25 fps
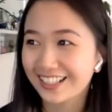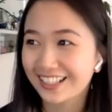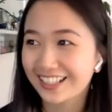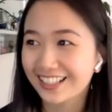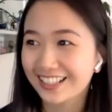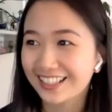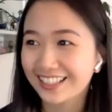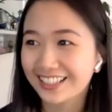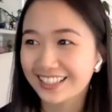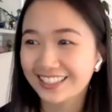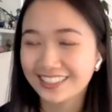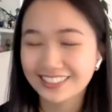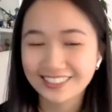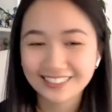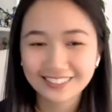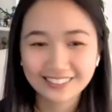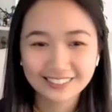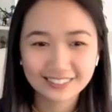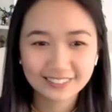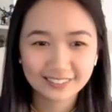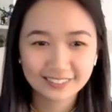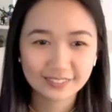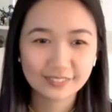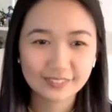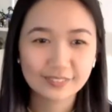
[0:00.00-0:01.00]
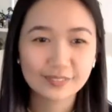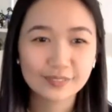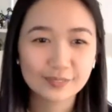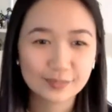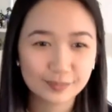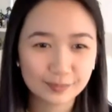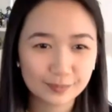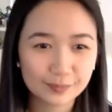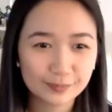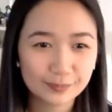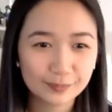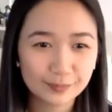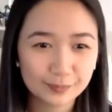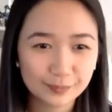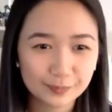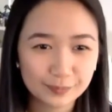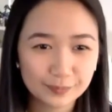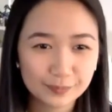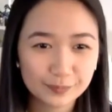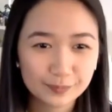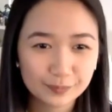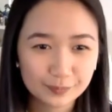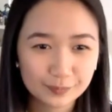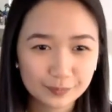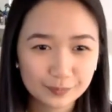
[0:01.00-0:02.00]

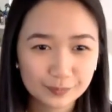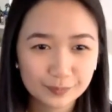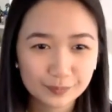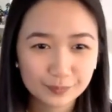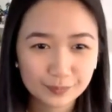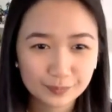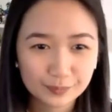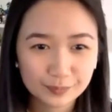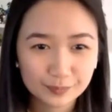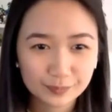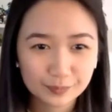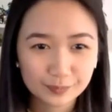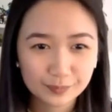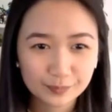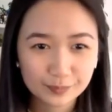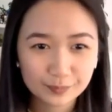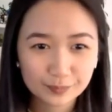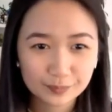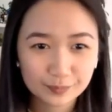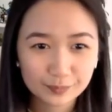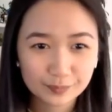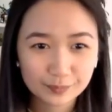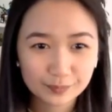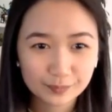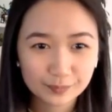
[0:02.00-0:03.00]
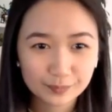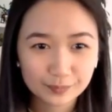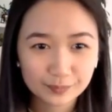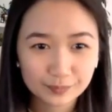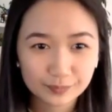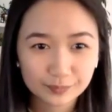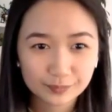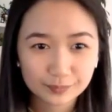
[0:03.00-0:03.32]
The person shown says nothing.